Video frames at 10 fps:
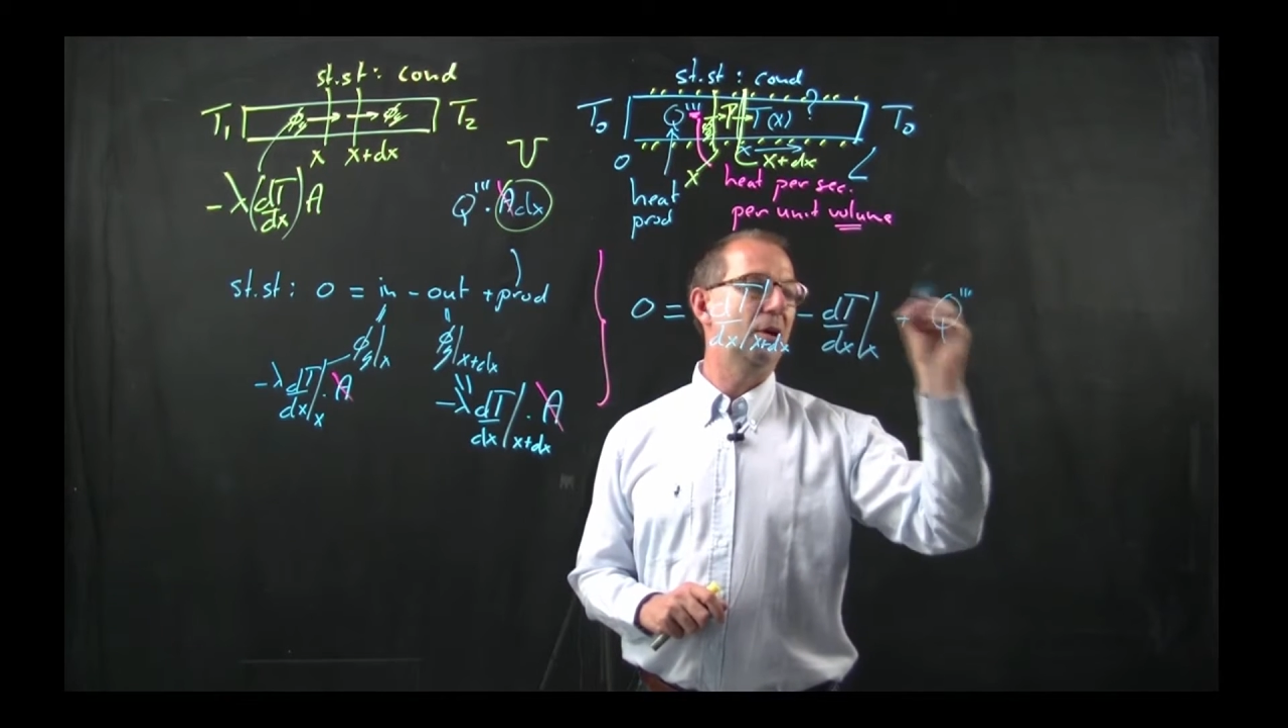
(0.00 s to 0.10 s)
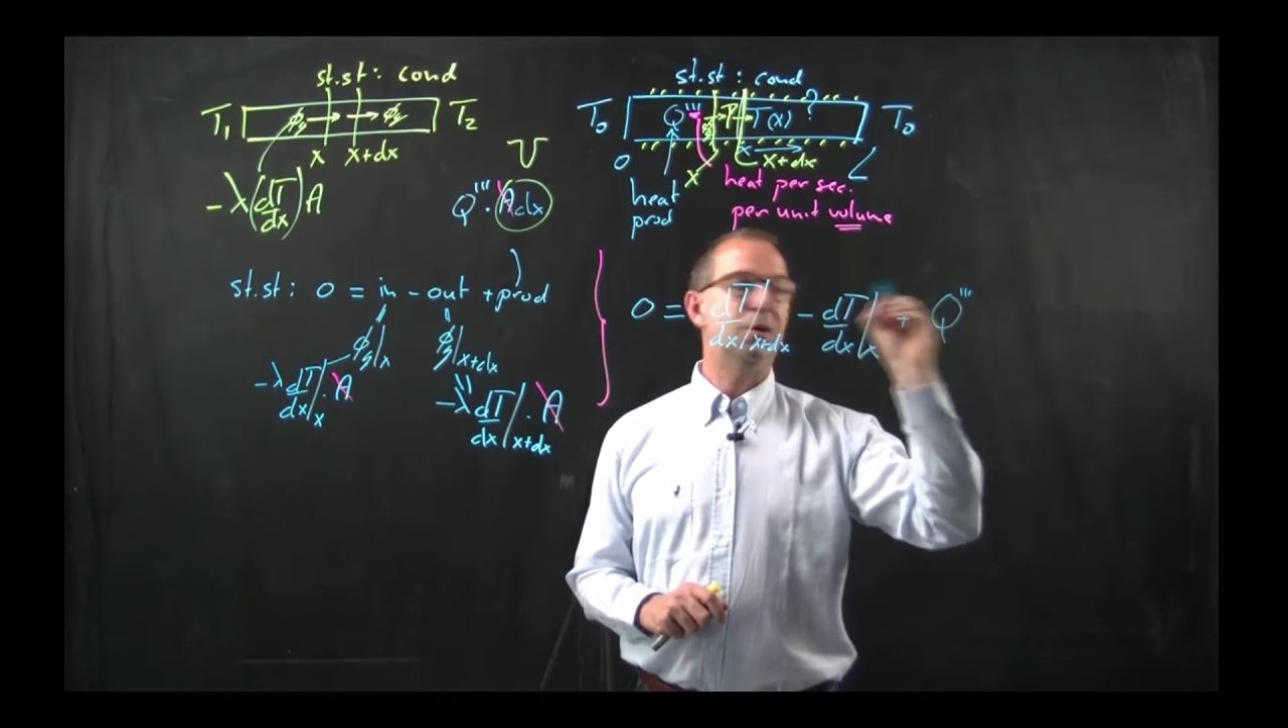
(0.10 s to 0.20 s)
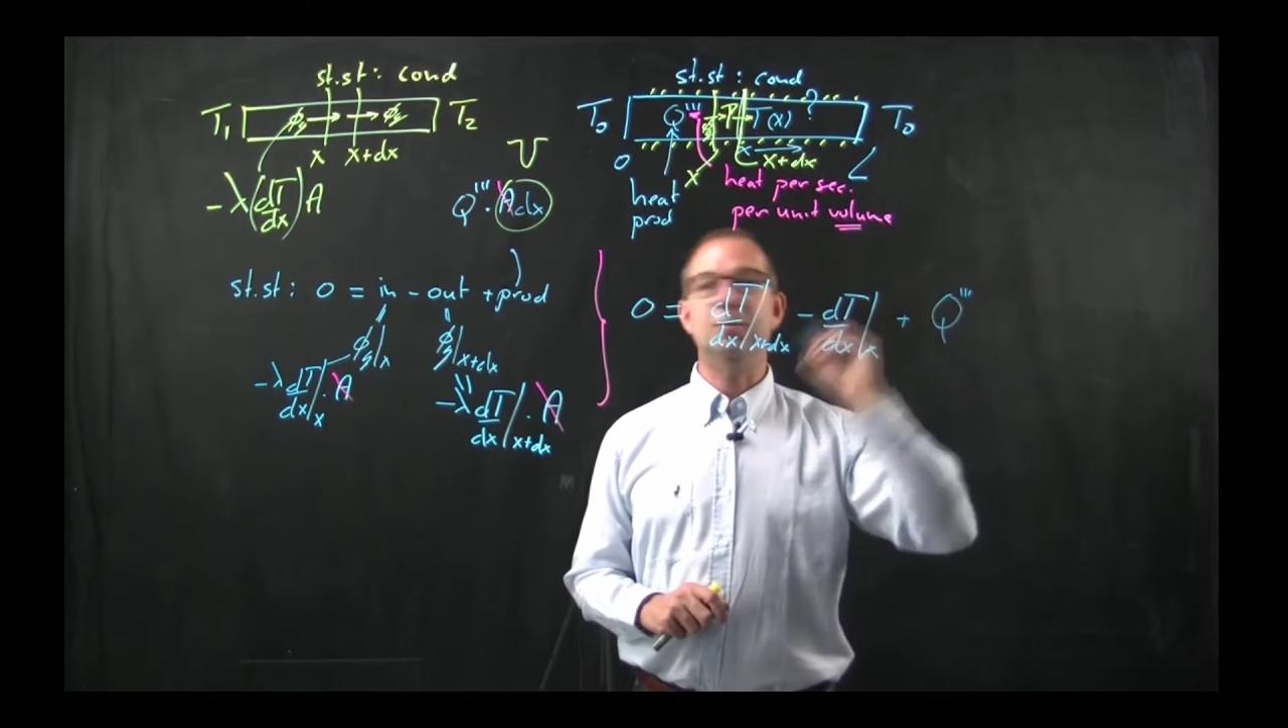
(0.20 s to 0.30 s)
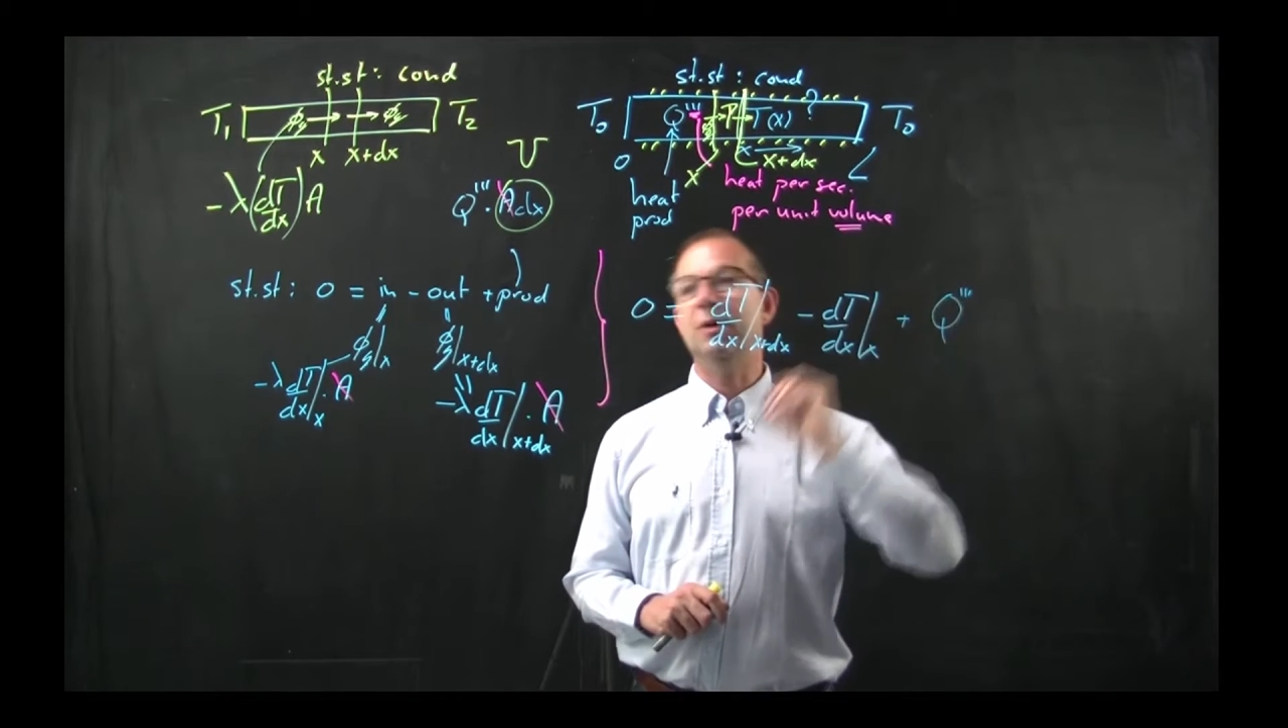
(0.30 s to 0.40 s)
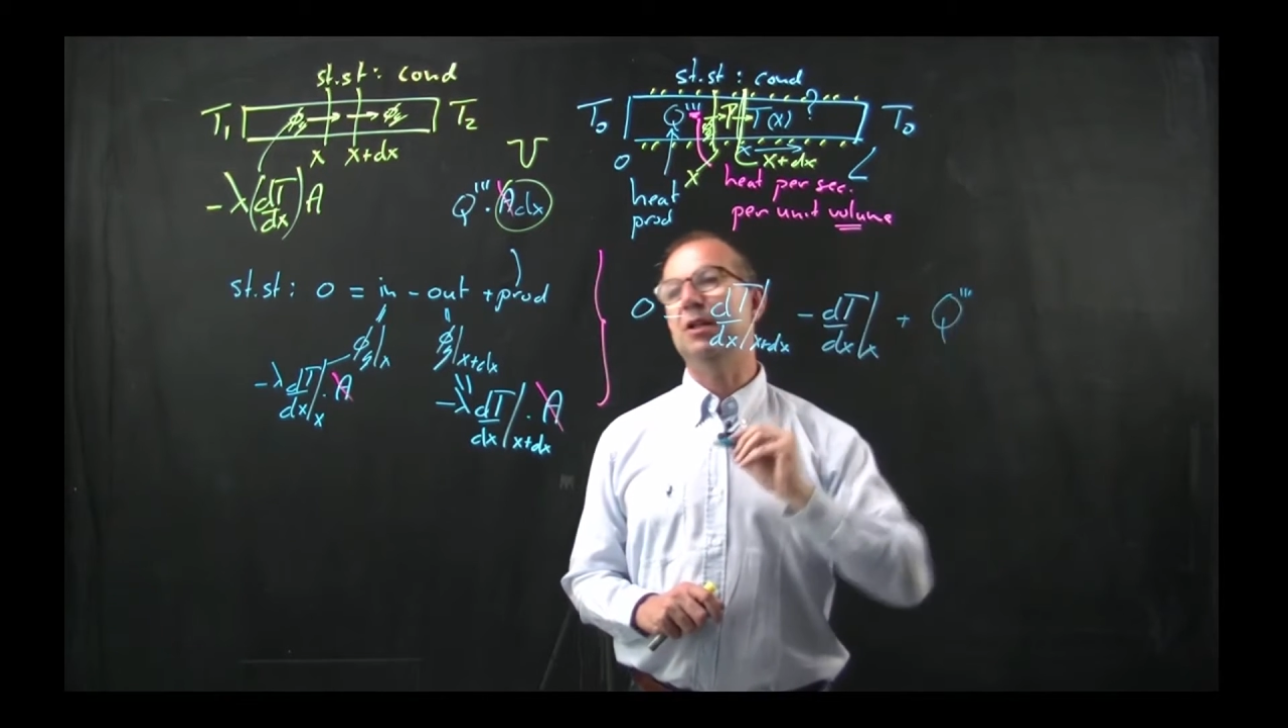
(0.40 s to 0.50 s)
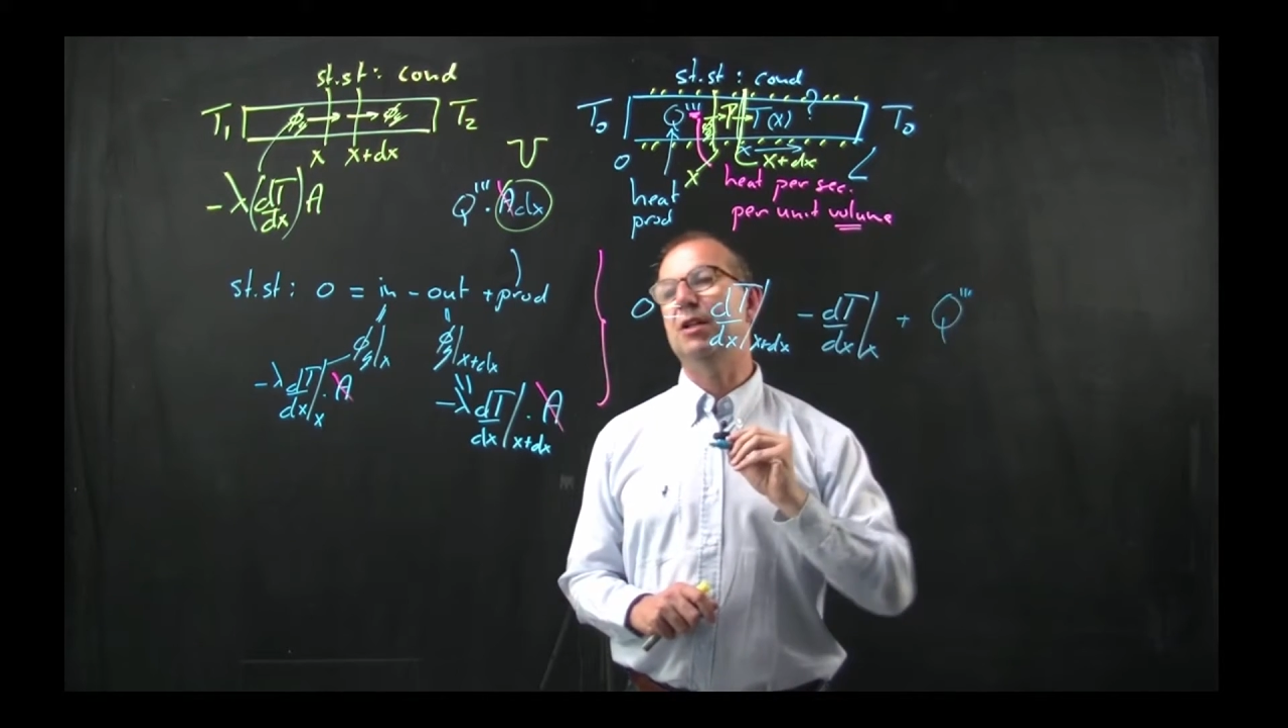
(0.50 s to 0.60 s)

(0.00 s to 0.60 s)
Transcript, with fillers: three